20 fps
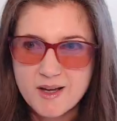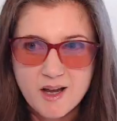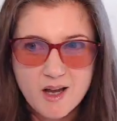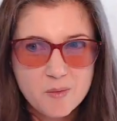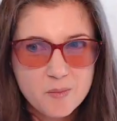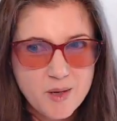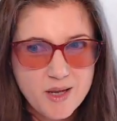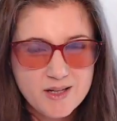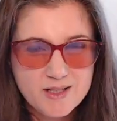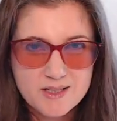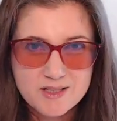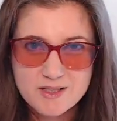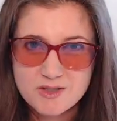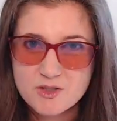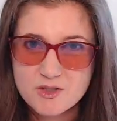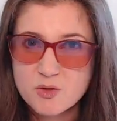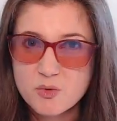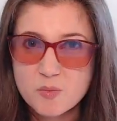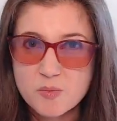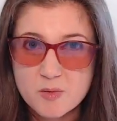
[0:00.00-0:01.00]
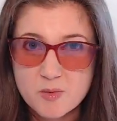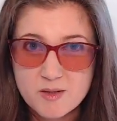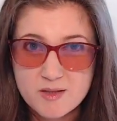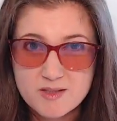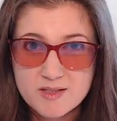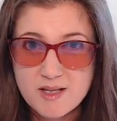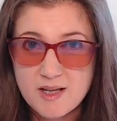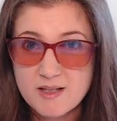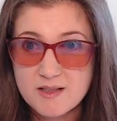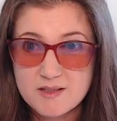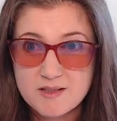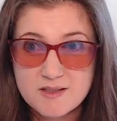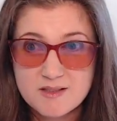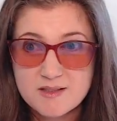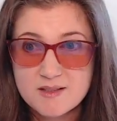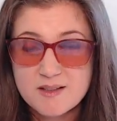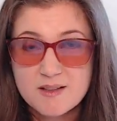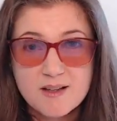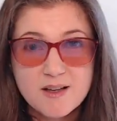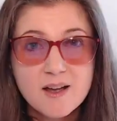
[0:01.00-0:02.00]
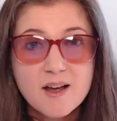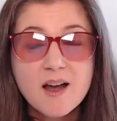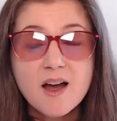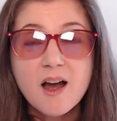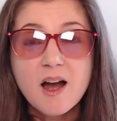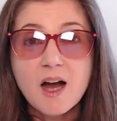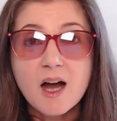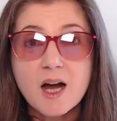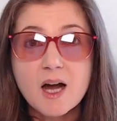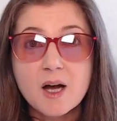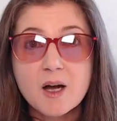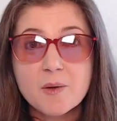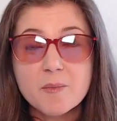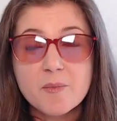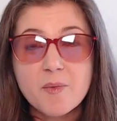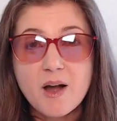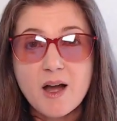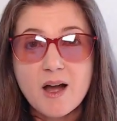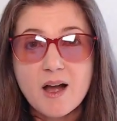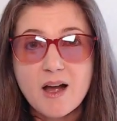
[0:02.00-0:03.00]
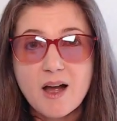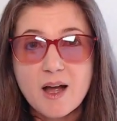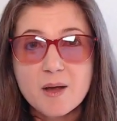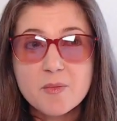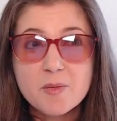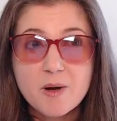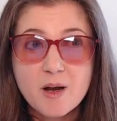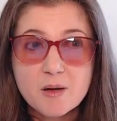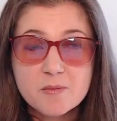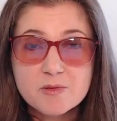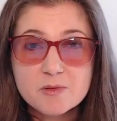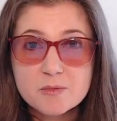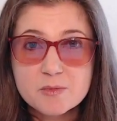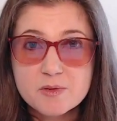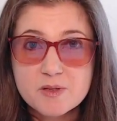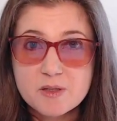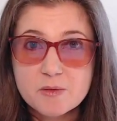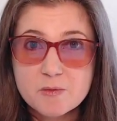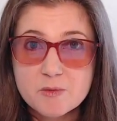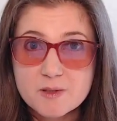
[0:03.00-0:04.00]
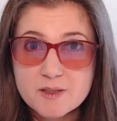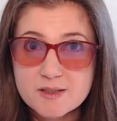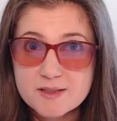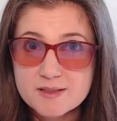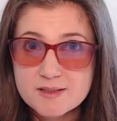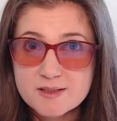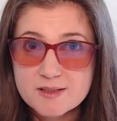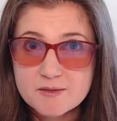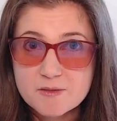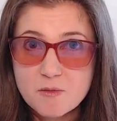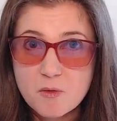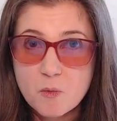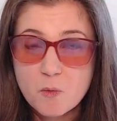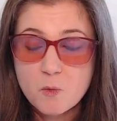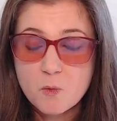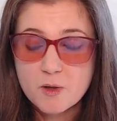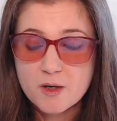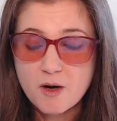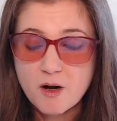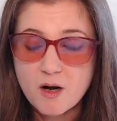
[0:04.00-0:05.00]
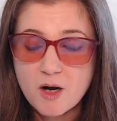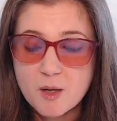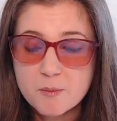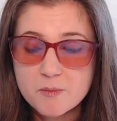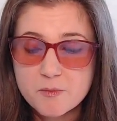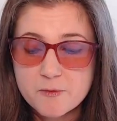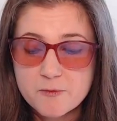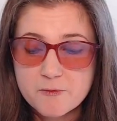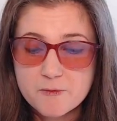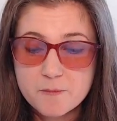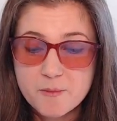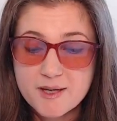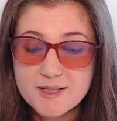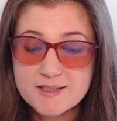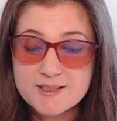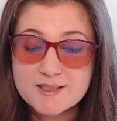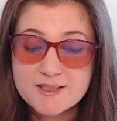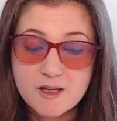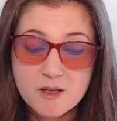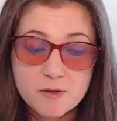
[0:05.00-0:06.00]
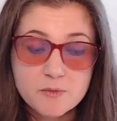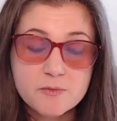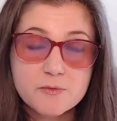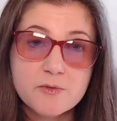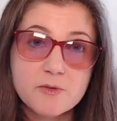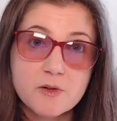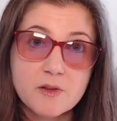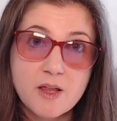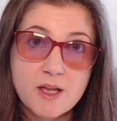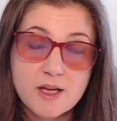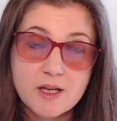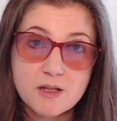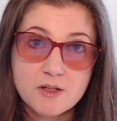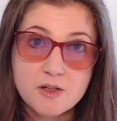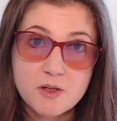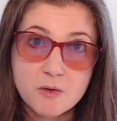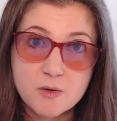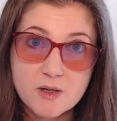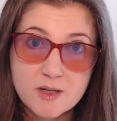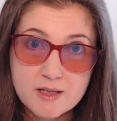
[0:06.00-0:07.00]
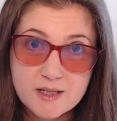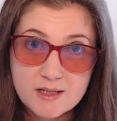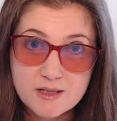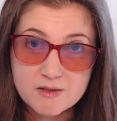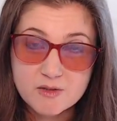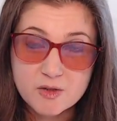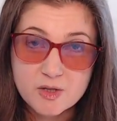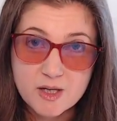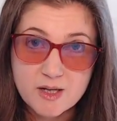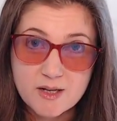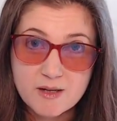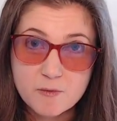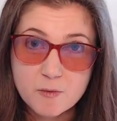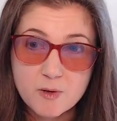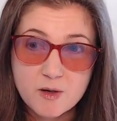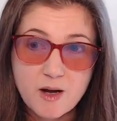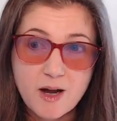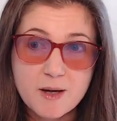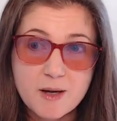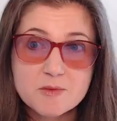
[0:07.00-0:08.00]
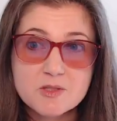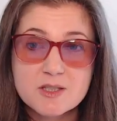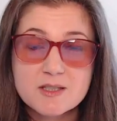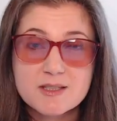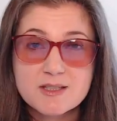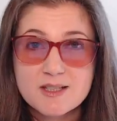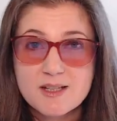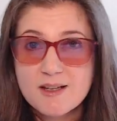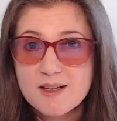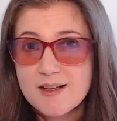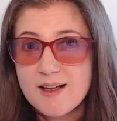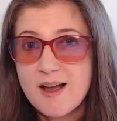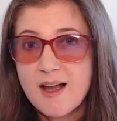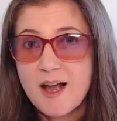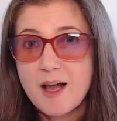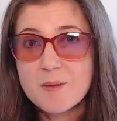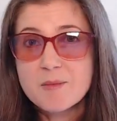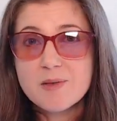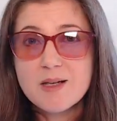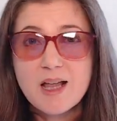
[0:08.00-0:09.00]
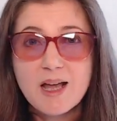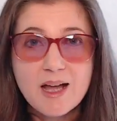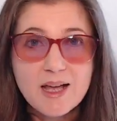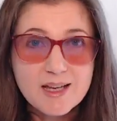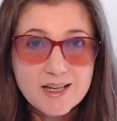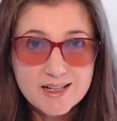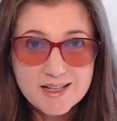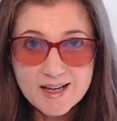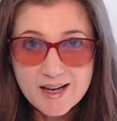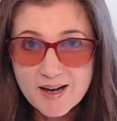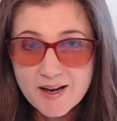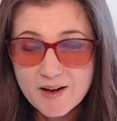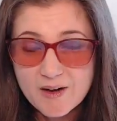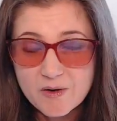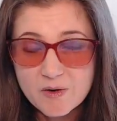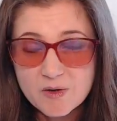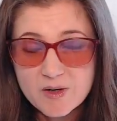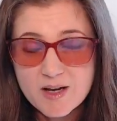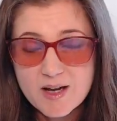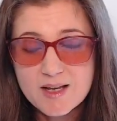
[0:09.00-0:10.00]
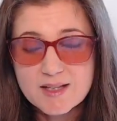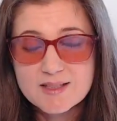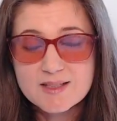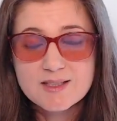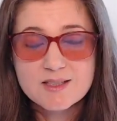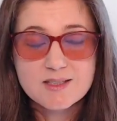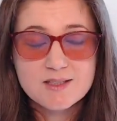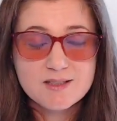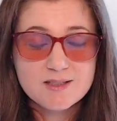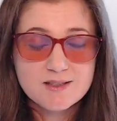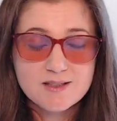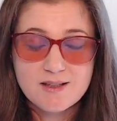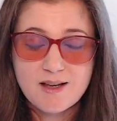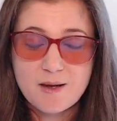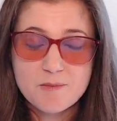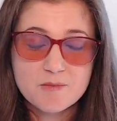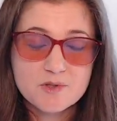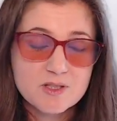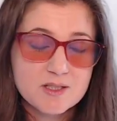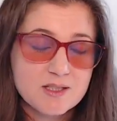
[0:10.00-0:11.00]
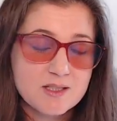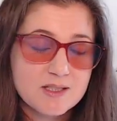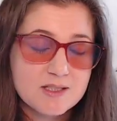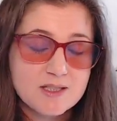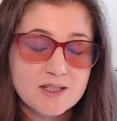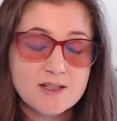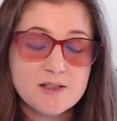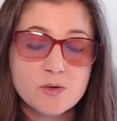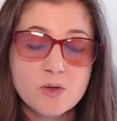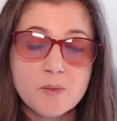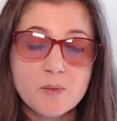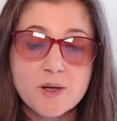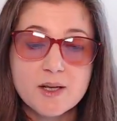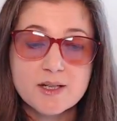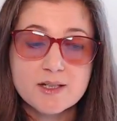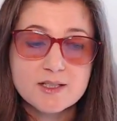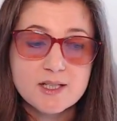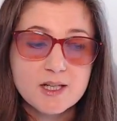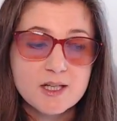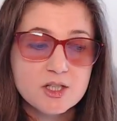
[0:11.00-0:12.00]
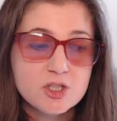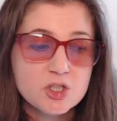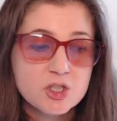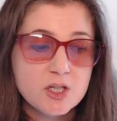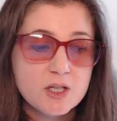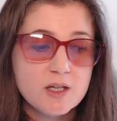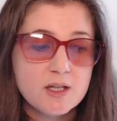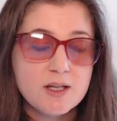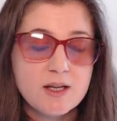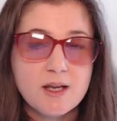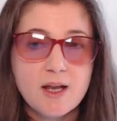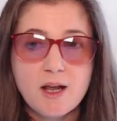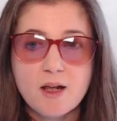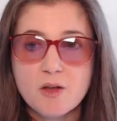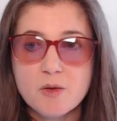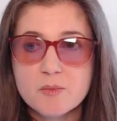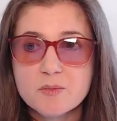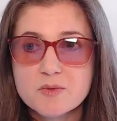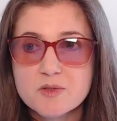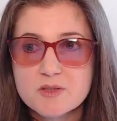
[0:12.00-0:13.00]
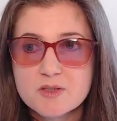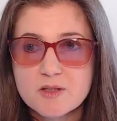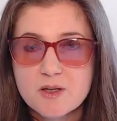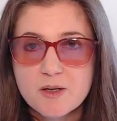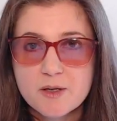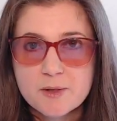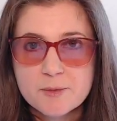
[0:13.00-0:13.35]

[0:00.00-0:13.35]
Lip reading: up and it's super intense, I probably would opt myself for like yoga nidra, where I'm lying down. I'm just listening to a meditation. It helps